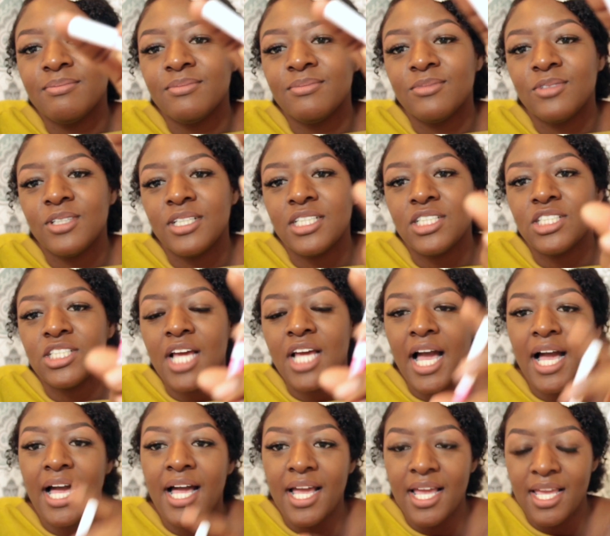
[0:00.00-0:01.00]
which
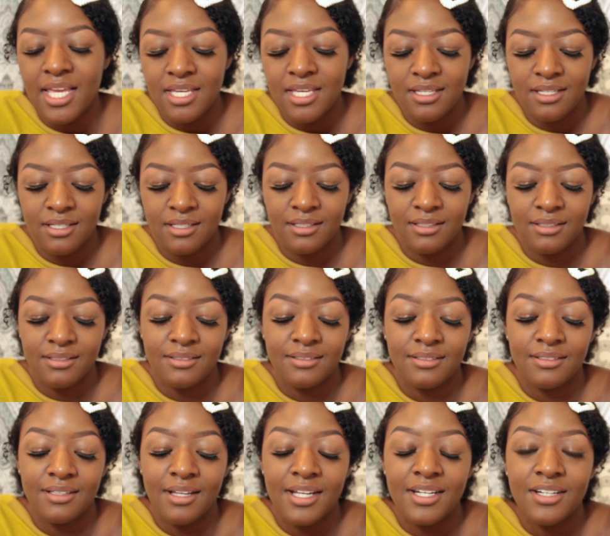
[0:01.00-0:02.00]
I
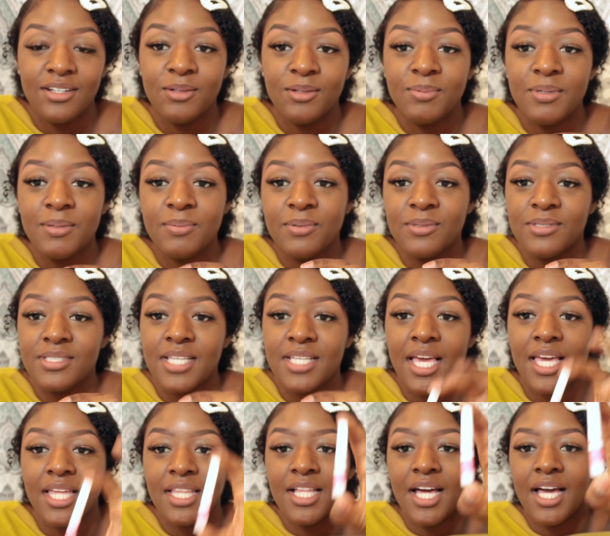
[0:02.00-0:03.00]
know people
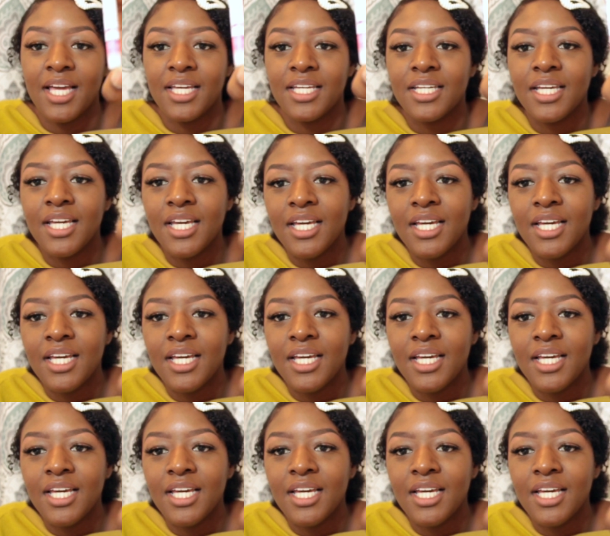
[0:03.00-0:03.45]
say like,